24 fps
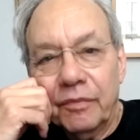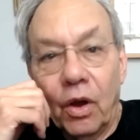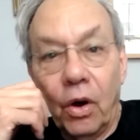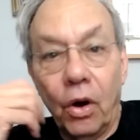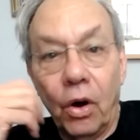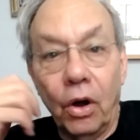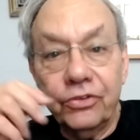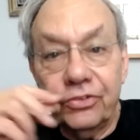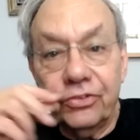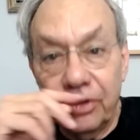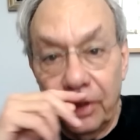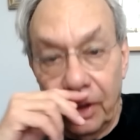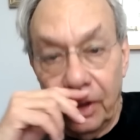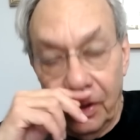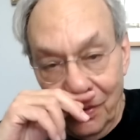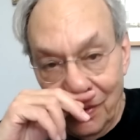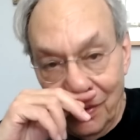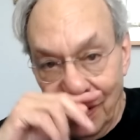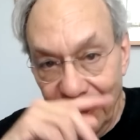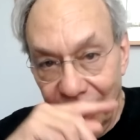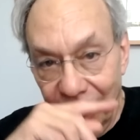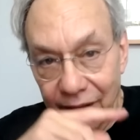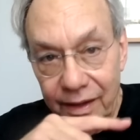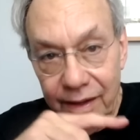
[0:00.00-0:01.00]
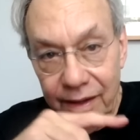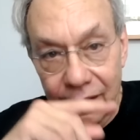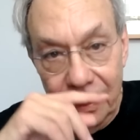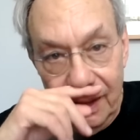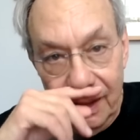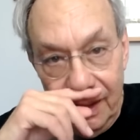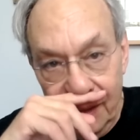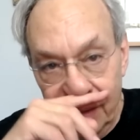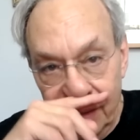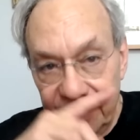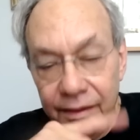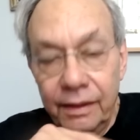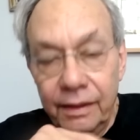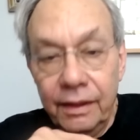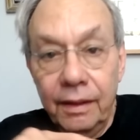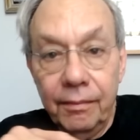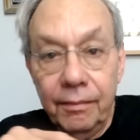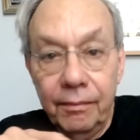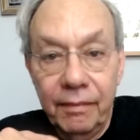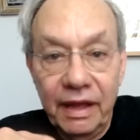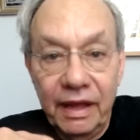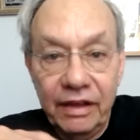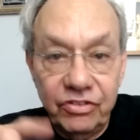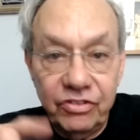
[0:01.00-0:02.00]
Also on
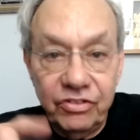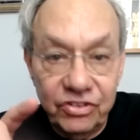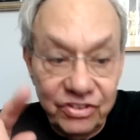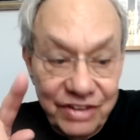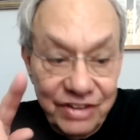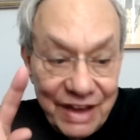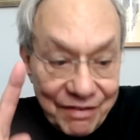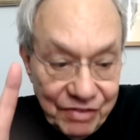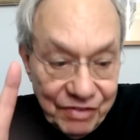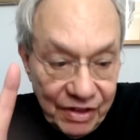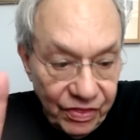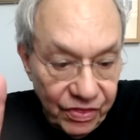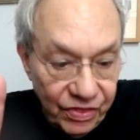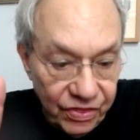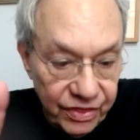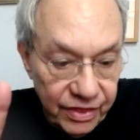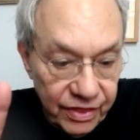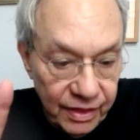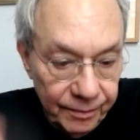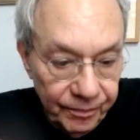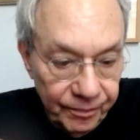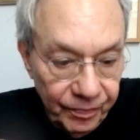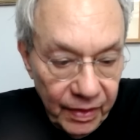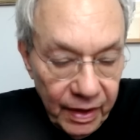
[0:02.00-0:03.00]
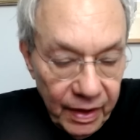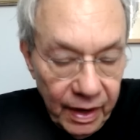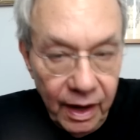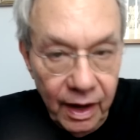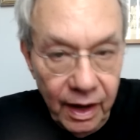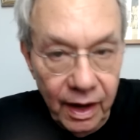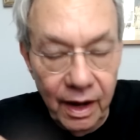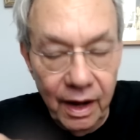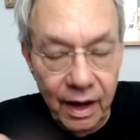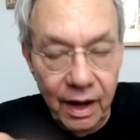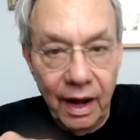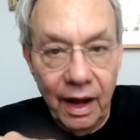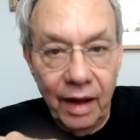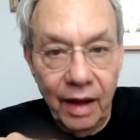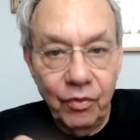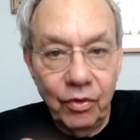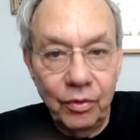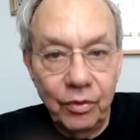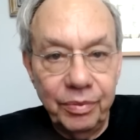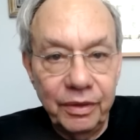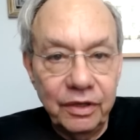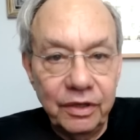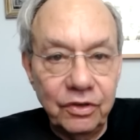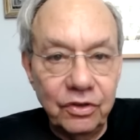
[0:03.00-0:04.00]
May 7th, I
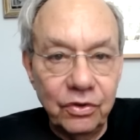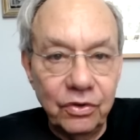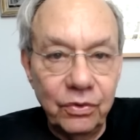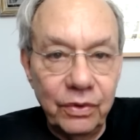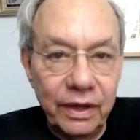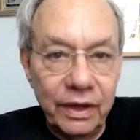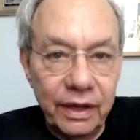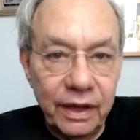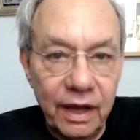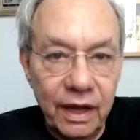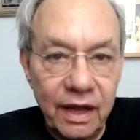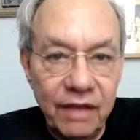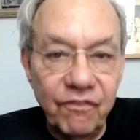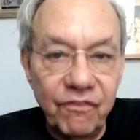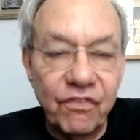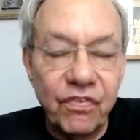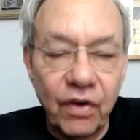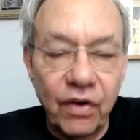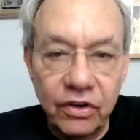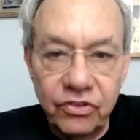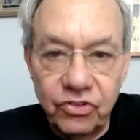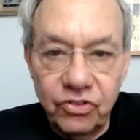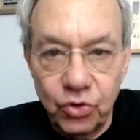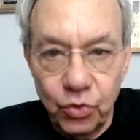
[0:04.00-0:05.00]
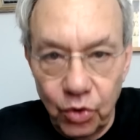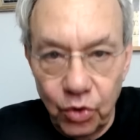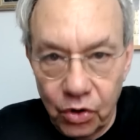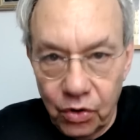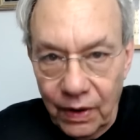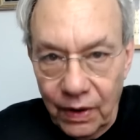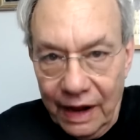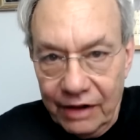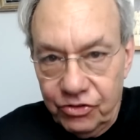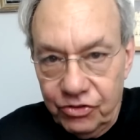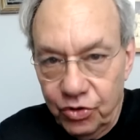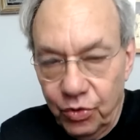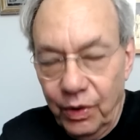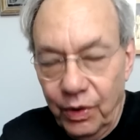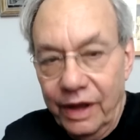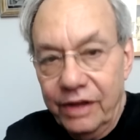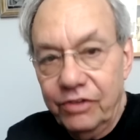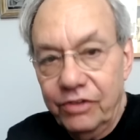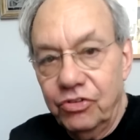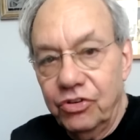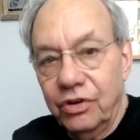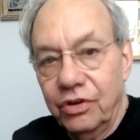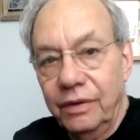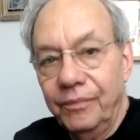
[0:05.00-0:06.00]
will be doing a virtual
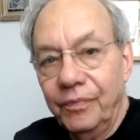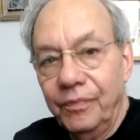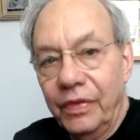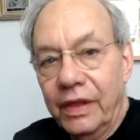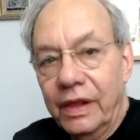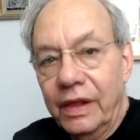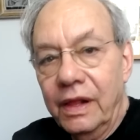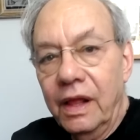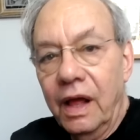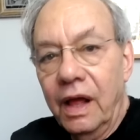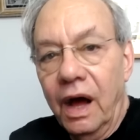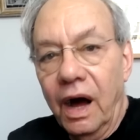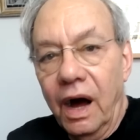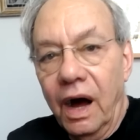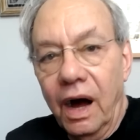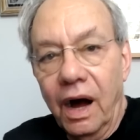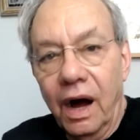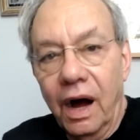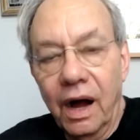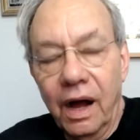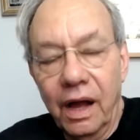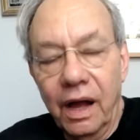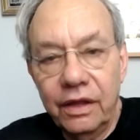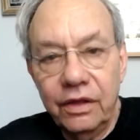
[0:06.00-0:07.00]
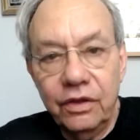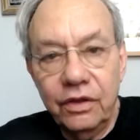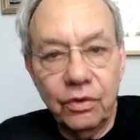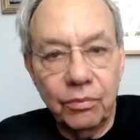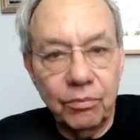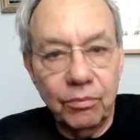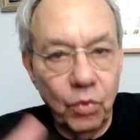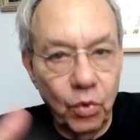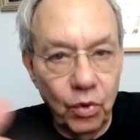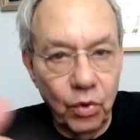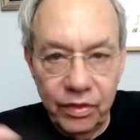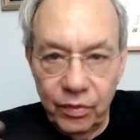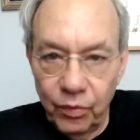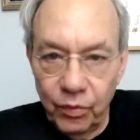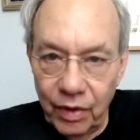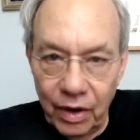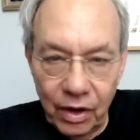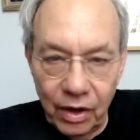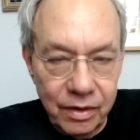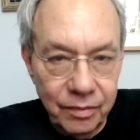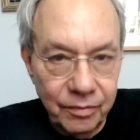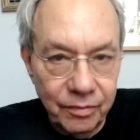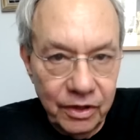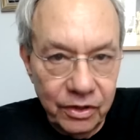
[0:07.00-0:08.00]
graduation. You're more than
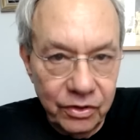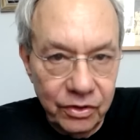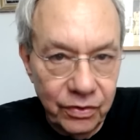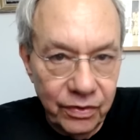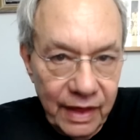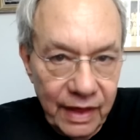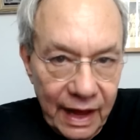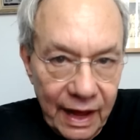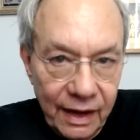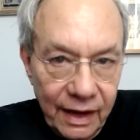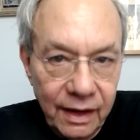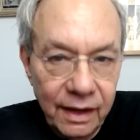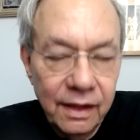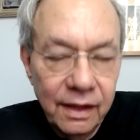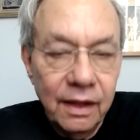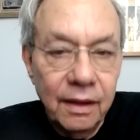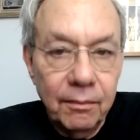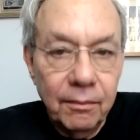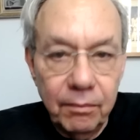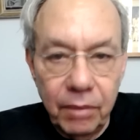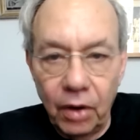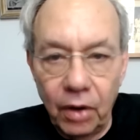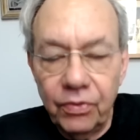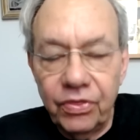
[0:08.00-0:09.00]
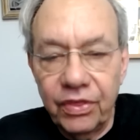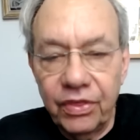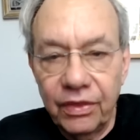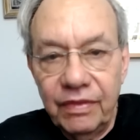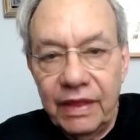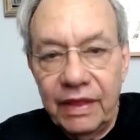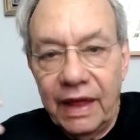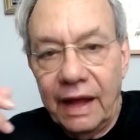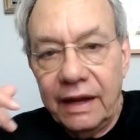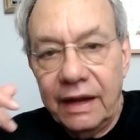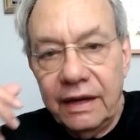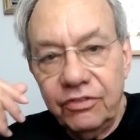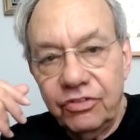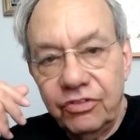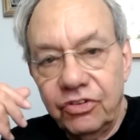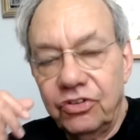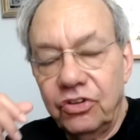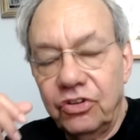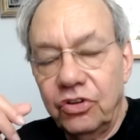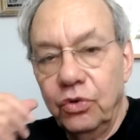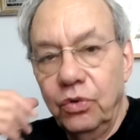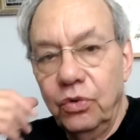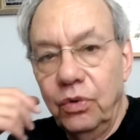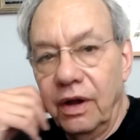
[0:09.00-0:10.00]
welcome to do that. Both of that is
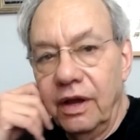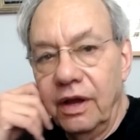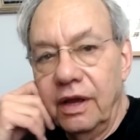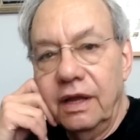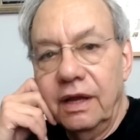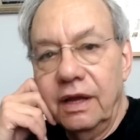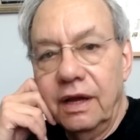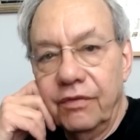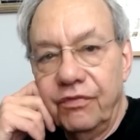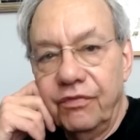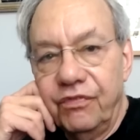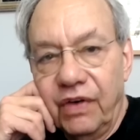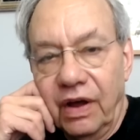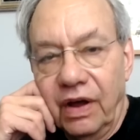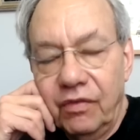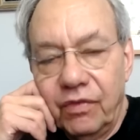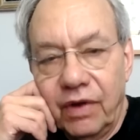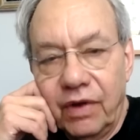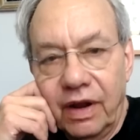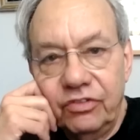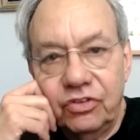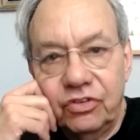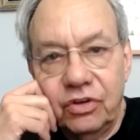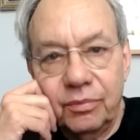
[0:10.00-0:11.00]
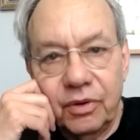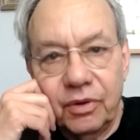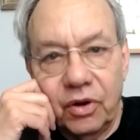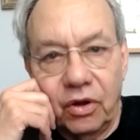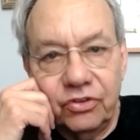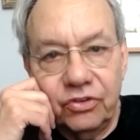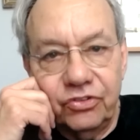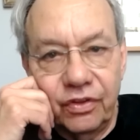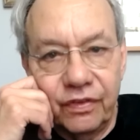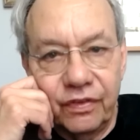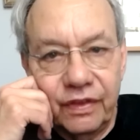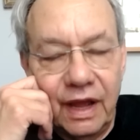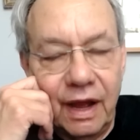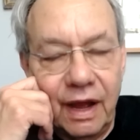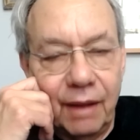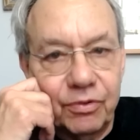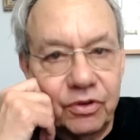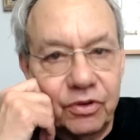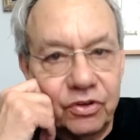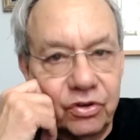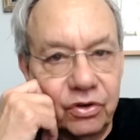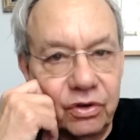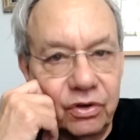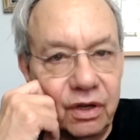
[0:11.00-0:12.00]
to a fundraiser, but also the
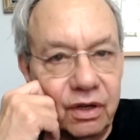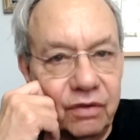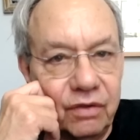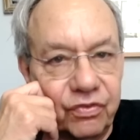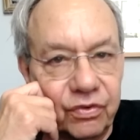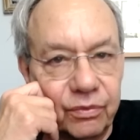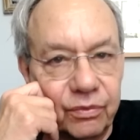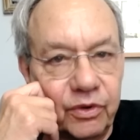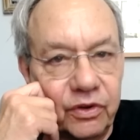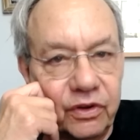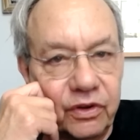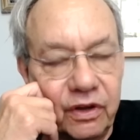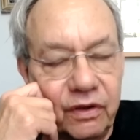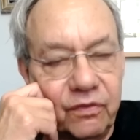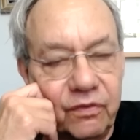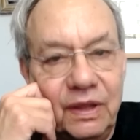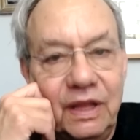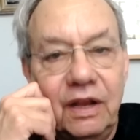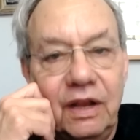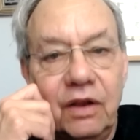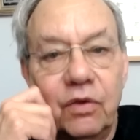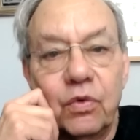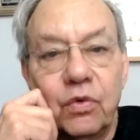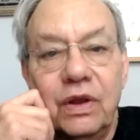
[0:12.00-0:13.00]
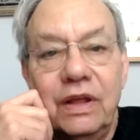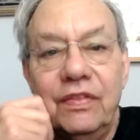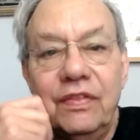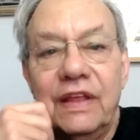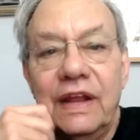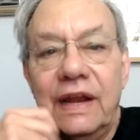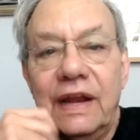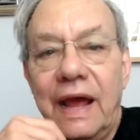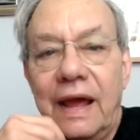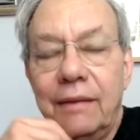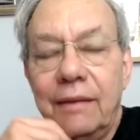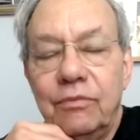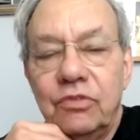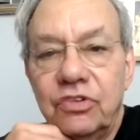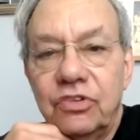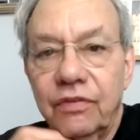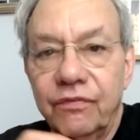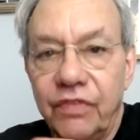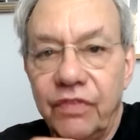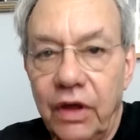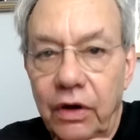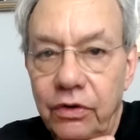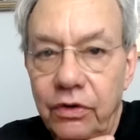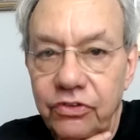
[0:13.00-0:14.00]
opportunity for me to read the names
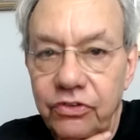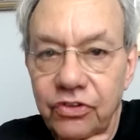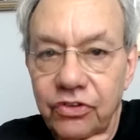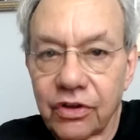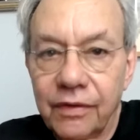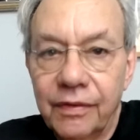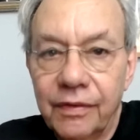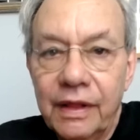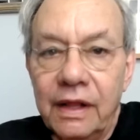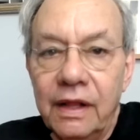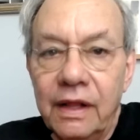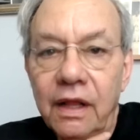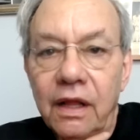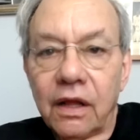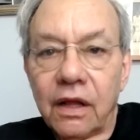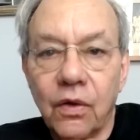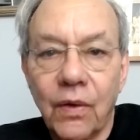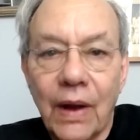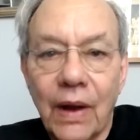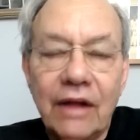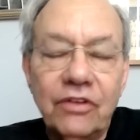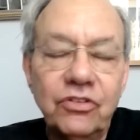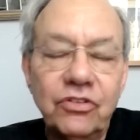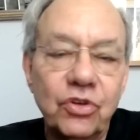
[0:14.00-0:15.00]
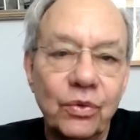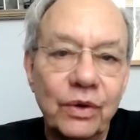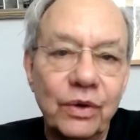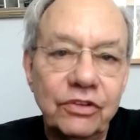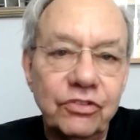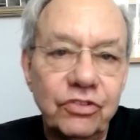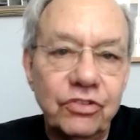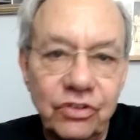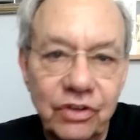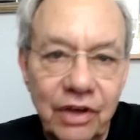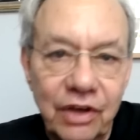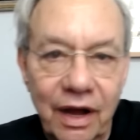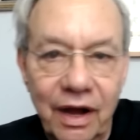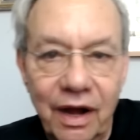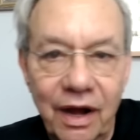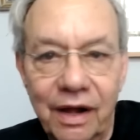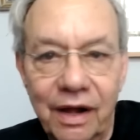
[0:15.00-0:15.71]
of those graduates